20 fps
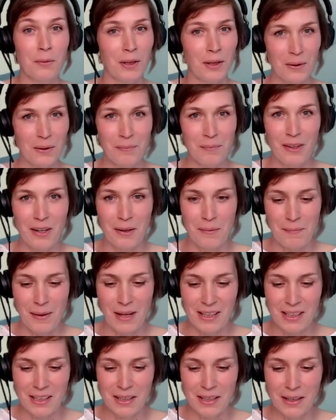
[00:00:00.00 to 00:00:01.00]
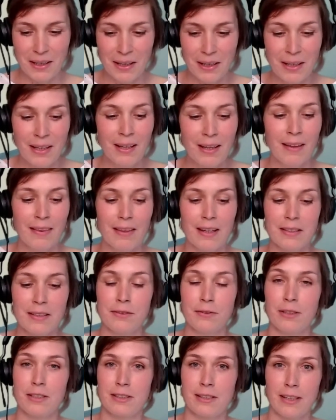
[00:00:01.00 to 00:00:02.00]
We hope there are many. There's
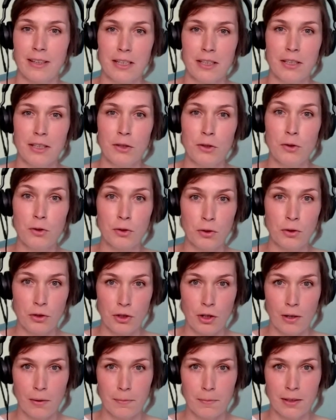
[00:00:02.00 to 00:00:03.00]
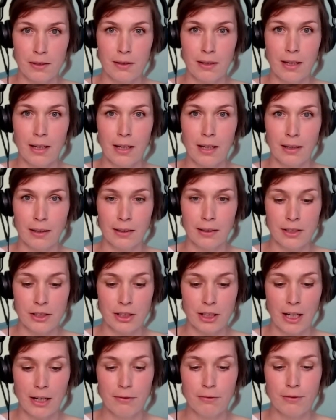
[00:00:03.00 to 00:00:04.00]
translation to German, English
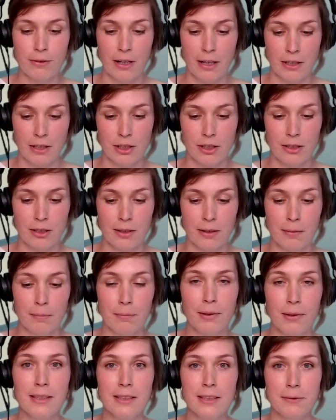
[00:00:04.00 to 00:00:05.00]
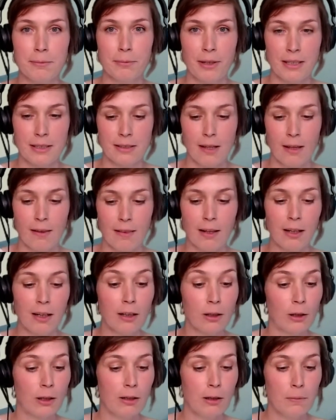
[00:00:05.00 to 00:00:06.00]
and French. Please press the
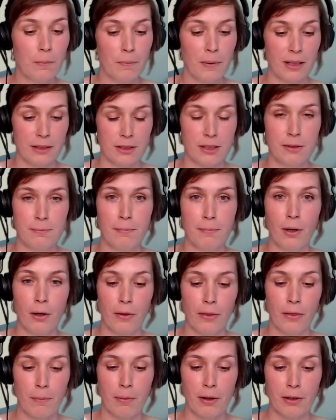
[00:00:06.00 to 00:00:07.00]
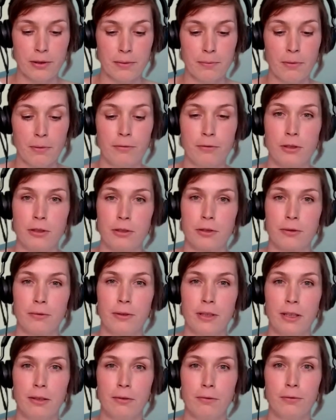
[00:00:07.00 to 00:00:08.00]
little globe button on the bottom of your
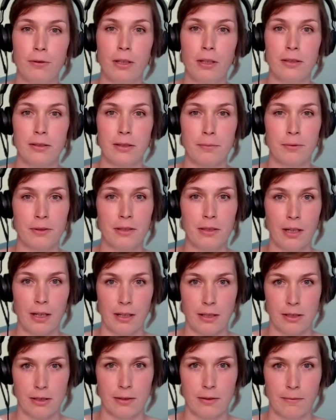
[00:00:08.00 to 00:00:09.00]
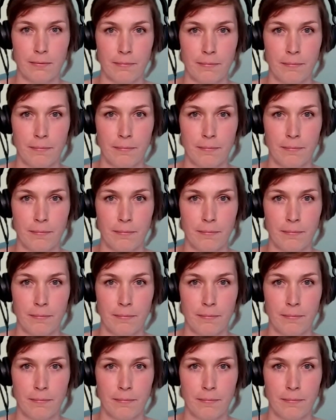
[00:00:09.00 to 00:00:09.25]
screen for interpretation.